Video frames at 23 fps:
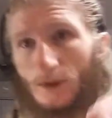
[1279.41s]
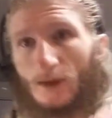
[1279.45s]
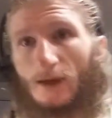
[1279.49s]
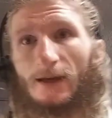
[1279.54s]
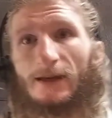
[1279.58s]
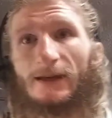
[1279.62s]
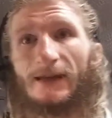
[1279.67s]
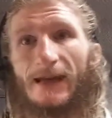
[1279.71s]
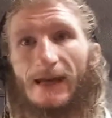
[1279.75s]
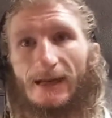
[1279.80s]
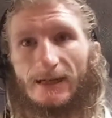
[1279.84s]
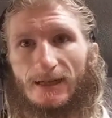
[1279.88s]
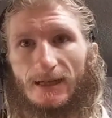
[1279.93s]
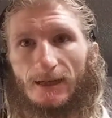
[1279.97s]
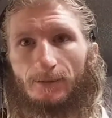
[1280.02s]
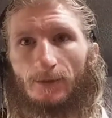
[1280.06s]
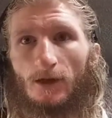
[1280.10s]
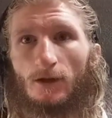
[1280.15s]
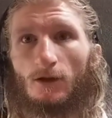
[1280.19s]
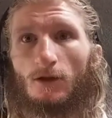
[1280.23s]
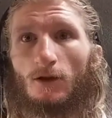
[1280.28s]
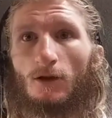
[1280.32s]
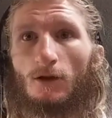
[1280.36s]
Yes, I'm
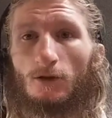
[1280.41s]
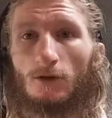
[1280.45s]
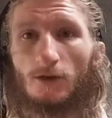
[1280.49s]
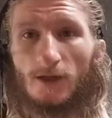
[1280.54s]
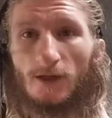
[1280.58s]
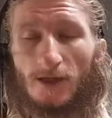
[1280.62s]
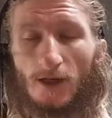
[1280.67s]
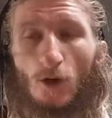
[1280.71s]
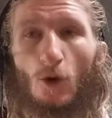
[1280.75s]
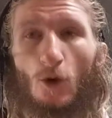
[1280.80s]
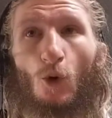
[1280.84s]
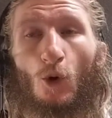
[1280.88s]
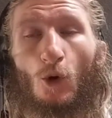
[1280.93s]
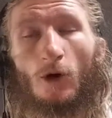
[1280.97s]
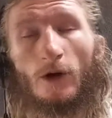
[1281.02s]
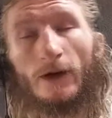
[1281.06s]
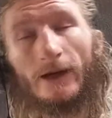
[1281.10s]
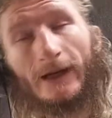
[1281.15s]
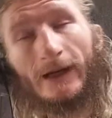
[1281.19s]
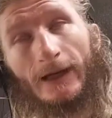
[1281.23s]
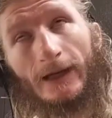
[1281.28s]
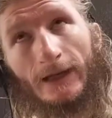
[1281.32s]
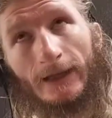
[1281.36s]
a clothes
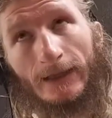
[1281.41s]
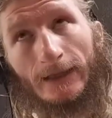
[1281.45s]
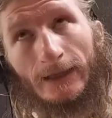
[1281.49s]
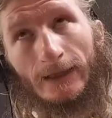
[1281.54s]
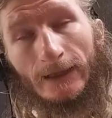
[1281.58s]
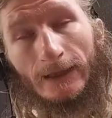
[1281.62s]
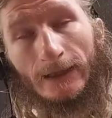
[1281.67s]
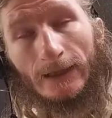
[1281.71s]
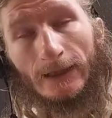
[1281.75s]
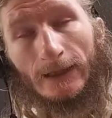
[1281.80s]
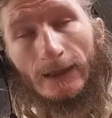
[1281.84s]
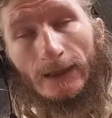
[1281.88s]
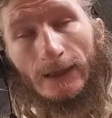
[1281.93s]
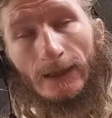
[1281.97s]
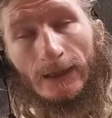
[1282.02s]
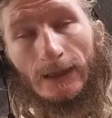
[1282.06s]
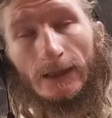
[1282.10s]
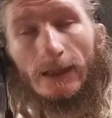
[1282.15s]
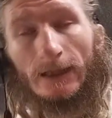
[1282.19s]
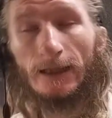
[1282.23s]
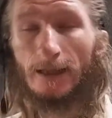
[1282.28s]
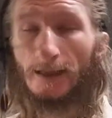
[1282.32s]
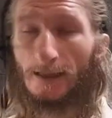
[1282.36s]
hoard.
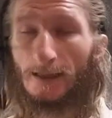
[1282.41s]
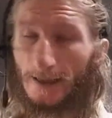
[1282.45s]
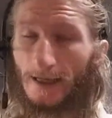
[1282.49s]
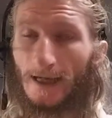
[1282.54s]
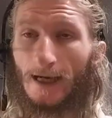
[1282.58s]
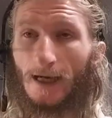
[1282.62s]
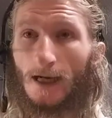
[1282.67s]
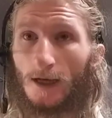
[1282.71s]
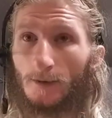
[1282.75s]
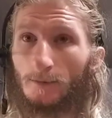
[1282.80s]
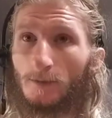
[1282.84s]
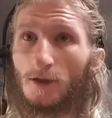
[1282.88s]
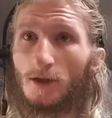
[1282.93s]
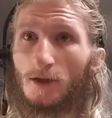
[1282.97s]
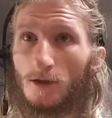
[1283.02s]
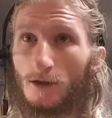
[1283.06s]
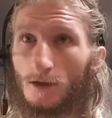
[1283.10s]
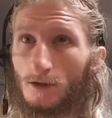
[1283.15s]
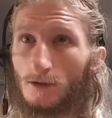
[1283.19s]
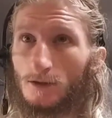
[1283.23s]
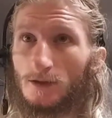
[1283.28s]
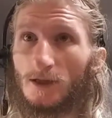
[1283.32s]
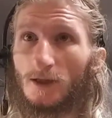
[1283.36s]
Yeah, I'm a
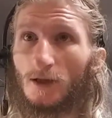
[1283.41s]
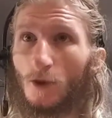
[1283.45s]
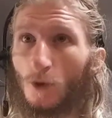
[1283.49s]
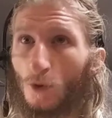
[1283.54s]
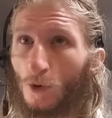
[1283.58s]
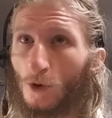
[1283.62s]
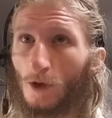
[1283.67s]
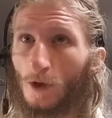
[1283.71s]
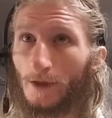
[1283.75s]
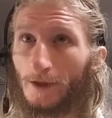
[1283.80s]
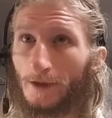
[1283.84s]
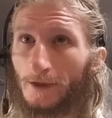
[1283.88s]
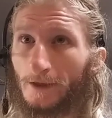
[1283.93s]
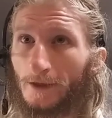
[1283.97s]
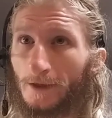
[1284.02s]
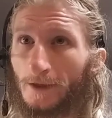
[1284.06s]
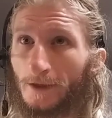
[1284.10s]
clothes hoard.